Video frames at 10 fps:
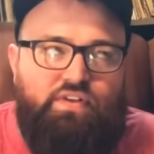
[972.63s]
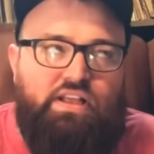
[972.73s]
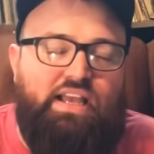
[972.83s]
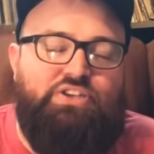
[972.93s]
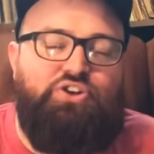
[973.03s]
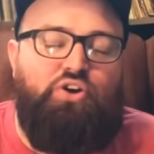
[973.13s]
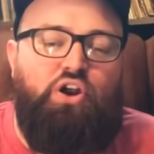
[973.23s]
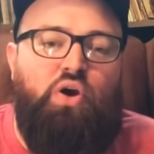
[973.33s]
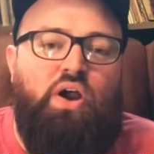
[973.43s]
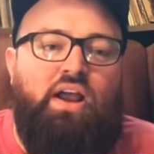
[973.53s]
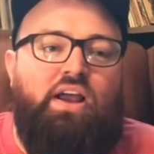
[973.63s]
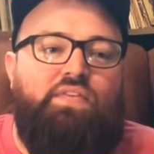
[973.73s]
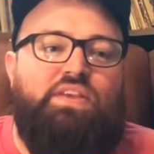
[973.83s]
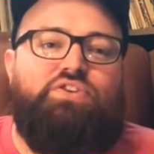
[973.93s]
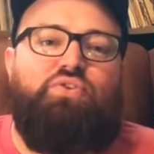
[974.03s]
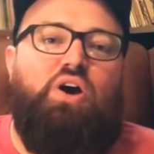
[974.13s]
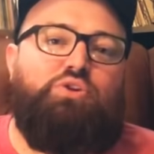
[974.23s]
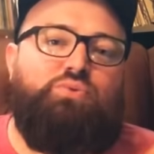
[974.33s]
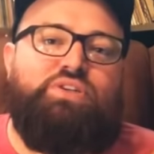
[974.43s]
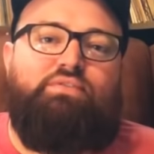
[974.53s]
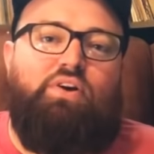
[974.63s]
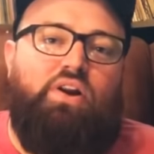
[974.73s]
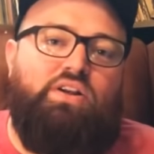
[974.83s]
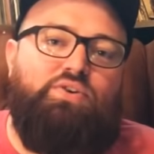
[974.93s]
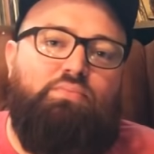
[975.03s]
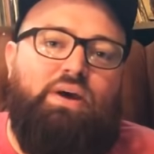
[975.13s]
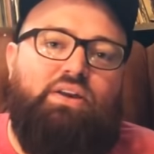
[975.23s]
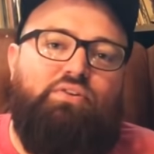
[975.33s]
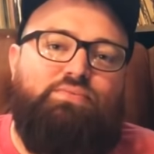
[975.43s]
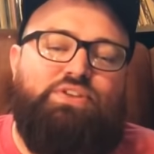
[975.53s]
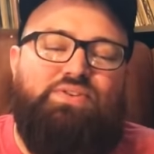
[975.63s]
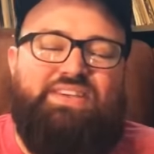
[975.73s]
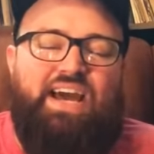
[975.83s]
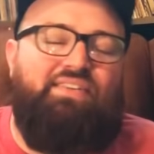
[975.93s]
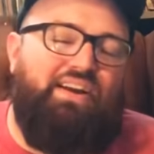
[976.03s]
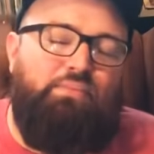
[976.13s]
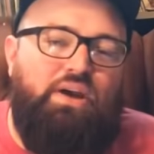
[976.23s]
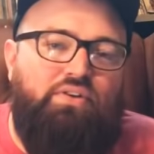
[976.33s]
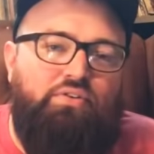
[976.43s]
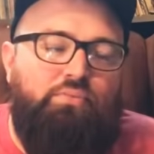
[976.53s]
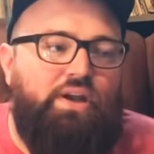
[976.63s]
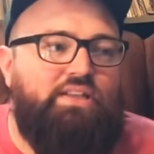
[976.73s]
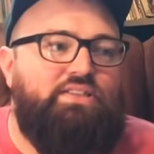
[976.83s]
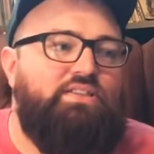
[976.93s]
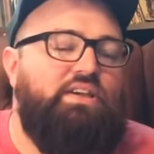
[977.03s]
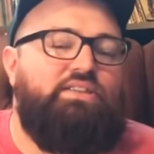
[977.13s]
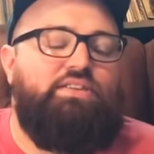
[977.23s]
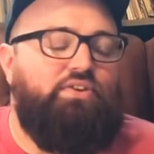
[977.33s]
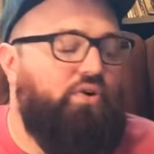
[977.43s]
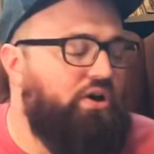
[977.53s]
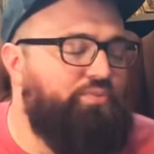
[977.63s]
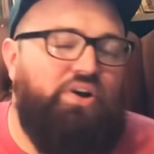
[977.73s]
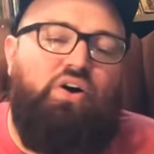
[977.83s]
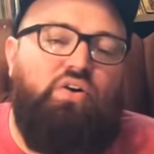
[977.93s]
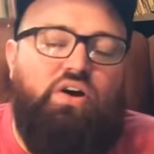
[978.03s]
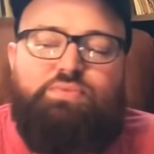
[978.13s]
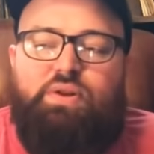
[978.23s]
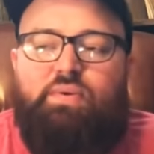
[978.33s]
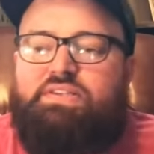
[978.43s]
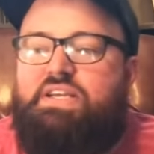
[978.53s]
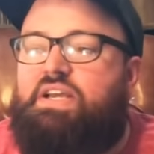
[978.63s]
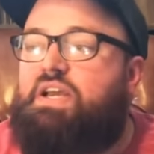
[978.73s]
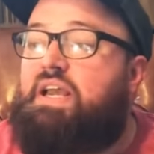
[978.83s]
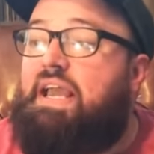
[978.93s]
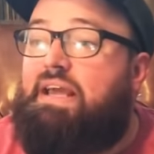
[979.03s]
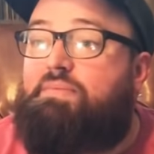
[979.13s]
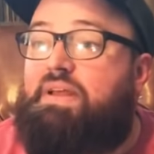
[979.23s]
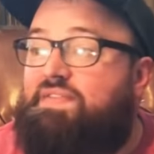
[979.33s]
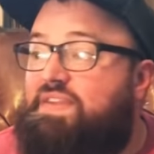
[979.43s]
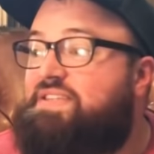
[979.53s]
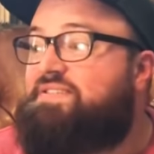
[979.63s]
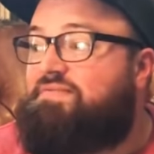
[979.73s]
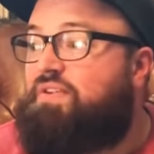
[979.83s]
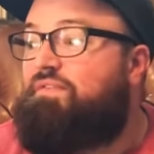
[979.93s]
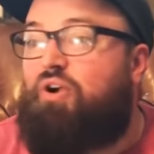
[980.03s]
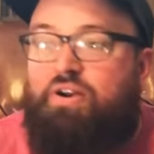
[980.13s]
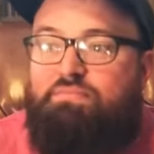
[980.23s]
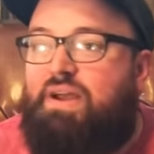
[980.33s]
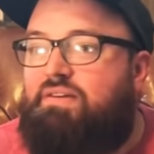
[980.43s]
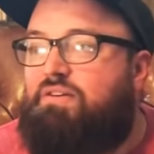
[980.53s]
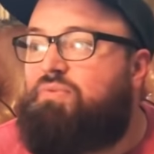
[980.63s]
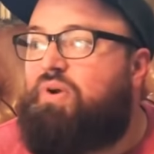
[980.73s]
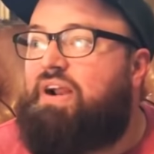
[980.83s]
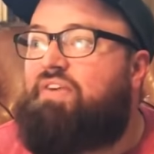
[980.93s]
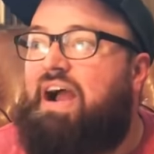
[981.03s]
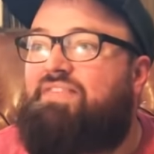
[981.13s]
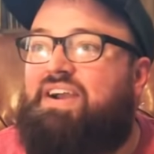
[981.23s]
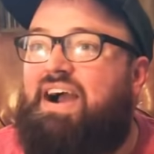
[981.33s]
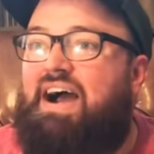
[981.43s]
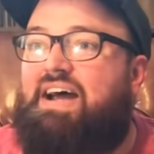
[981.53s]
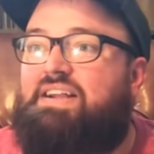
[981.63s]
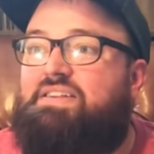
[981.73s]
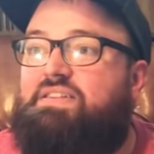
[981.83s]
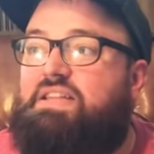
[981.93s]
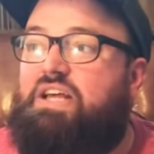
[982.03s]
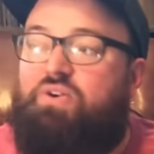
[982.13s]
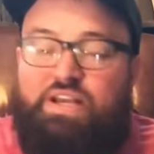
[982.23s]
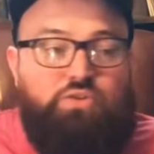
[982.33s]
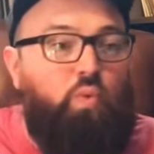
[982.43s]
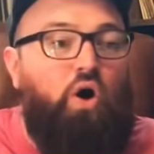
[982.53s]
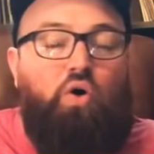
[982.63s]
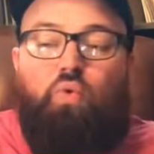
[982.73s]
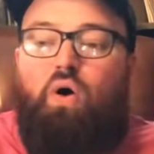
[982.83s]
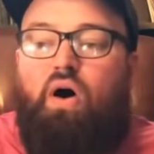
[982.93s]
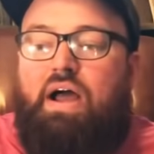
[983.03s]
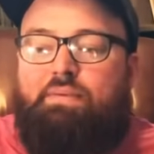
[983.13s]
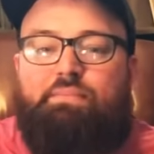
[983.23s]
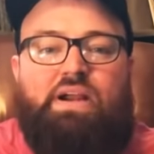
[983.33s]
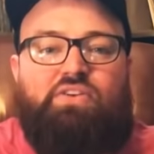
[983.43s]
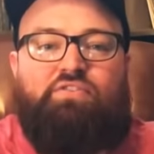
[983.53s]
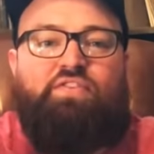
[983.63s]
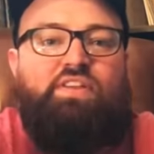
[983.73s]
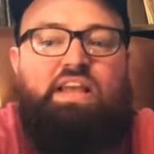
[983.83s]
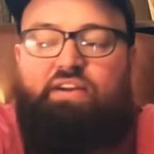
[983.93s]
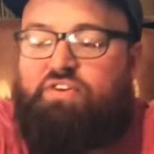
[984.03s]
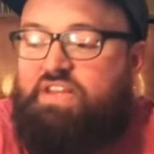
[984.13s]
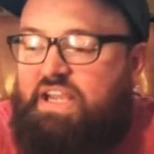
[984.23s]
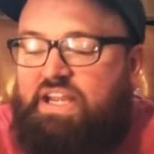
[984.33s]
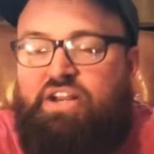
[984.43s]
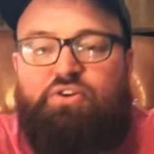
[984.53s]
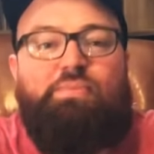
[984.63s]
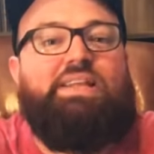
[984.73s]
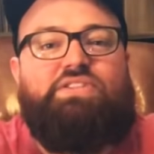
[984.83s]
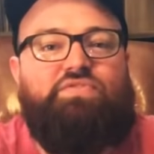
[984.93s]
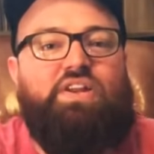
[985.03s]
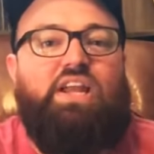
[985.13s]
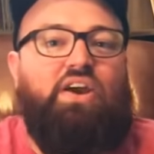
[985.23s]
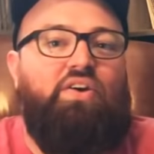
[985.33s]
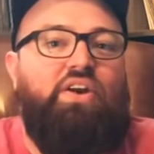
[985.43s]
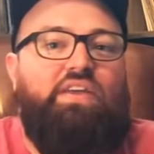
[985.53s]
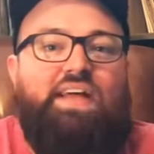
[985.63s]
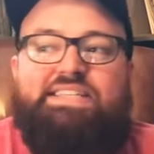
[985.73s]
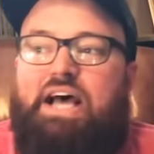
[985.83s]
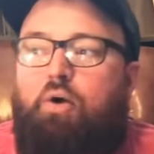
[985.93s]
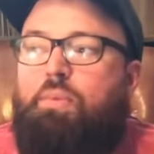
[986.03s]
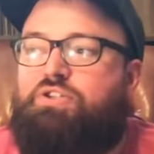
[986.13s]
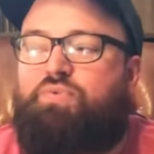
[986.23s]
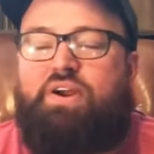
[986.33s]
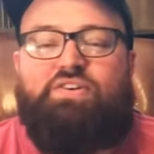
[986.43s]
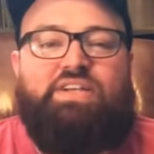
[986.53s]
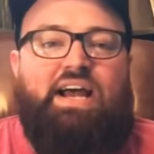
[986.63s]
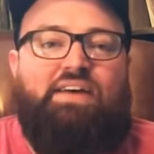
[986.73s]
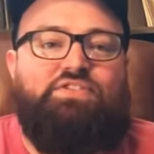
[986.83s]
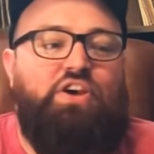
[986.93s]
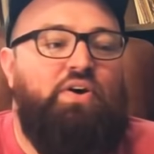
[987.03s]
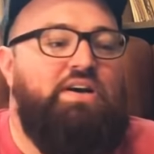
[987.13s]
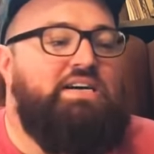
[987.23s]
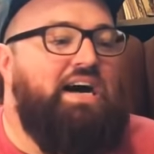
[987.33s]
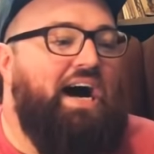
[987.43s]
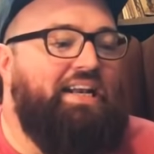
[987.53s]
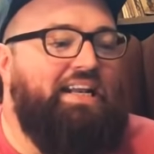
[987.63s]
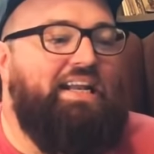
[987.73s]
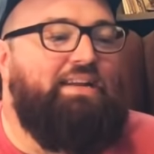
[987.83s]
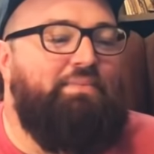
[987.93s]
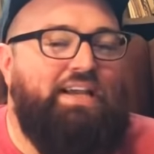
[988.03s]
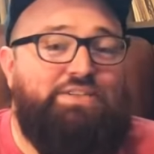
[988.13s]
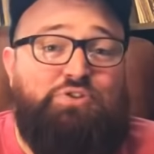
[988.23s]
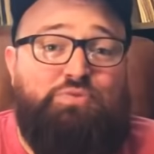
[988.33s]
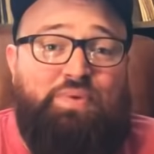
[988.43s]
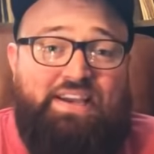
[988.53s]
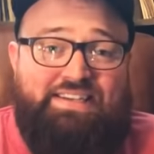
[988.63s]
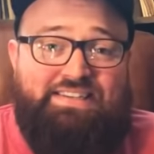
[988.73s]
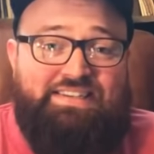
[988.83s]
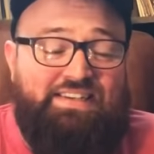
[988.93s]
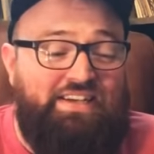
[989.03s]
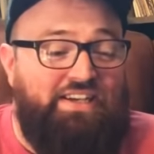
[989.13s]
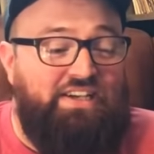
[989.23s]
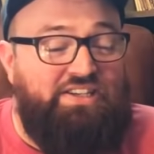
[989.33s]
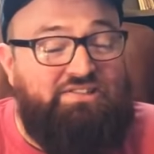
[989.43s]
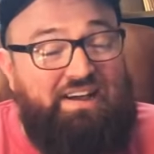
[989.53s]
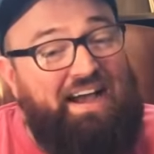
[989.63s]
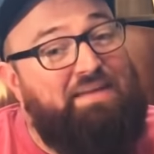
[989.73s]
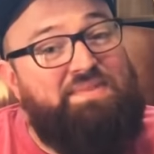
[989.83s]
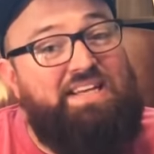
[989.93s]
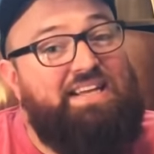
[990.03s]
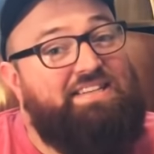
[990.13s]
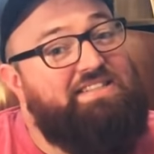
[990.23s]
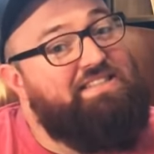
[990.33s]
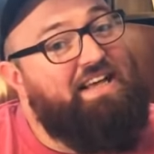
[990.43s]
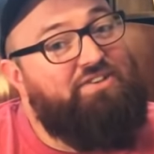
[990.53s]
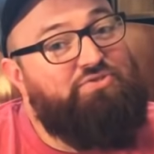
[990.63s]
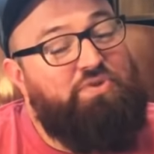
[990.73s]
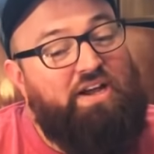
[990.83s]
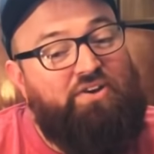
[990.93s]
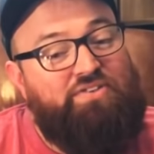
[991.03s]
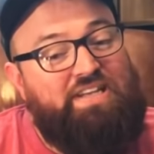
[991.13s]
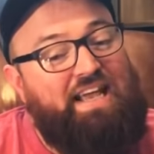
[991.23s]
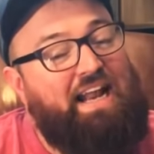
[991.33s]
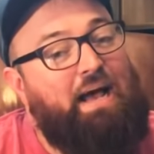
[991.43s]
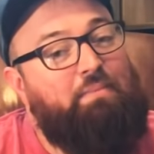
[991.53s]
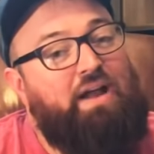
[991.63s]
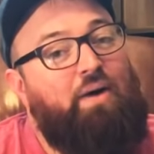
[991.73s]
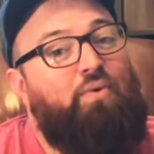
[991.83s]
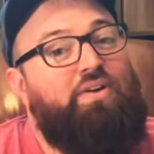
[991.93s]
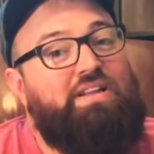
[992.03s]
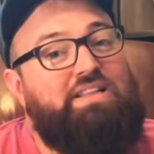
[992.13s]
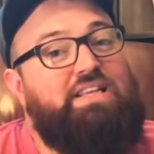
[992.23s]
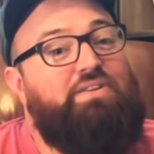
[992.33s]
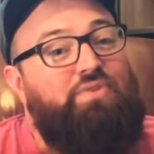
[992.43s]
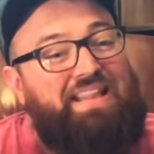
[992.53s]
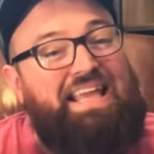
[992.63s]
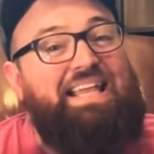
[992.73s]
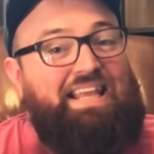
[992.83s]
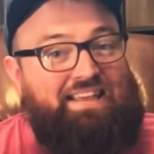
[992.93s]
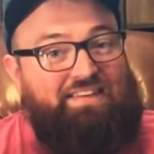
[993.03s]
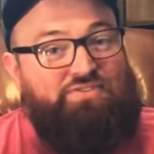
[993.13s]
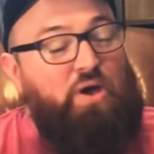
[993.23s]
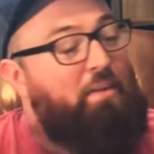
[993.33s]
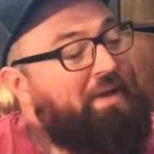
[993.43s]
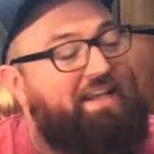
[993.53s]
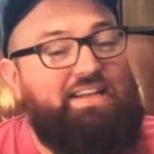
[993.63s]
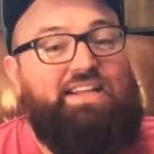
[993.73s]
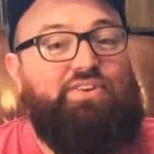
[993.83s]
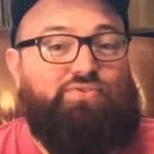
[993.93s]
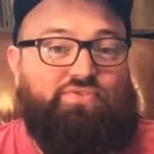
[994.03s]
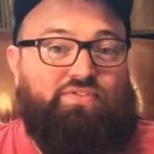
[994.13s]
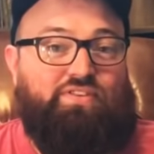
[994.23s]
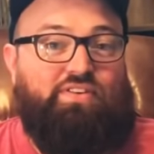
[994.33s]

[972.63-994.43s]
In case you don't know, this garage was converted into a bedroom, so it's kind of like a bedroom, but it's in a garage. We call it garage. But anyways, in this converted bedroom or whatever, I've got literally it's wall to wall. I can barely fit everything in here to make this video. That's how much records I have. So I need to make some space. So I'm taking 10,000 records, and I'm not wanting to leave with any. So I'm making deals.